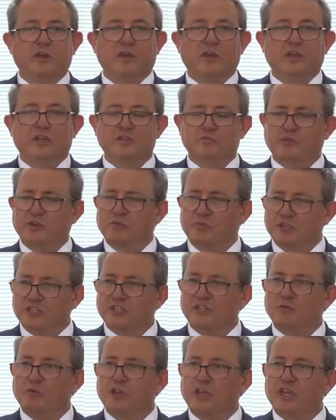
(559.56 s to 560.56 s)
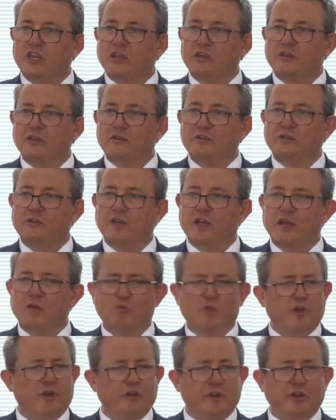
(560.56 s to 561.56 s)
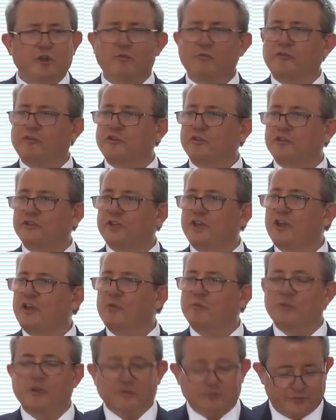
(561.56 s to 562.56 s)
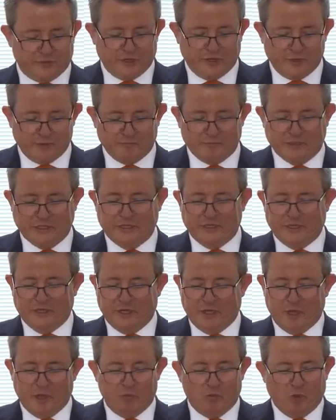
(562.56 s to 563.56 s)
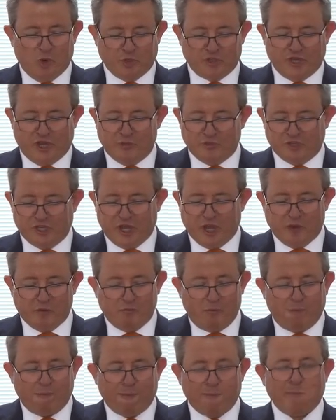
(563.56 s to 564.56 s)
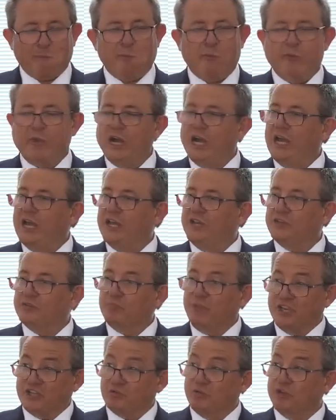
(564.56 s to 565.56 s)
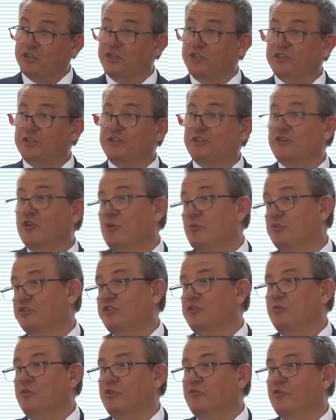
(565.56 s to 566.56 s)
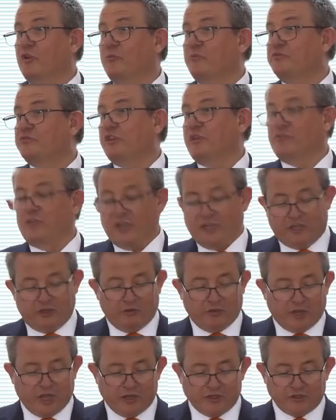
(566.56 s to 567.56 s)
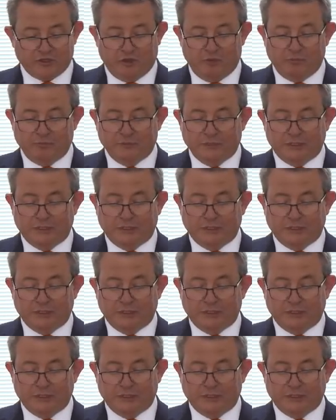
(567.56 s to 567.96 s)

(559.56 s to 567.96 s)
It's been a busy week. We're only on Thursday, aren't we? So more time to go. And best wishes to Tom as you move on. So thank you again, Tom.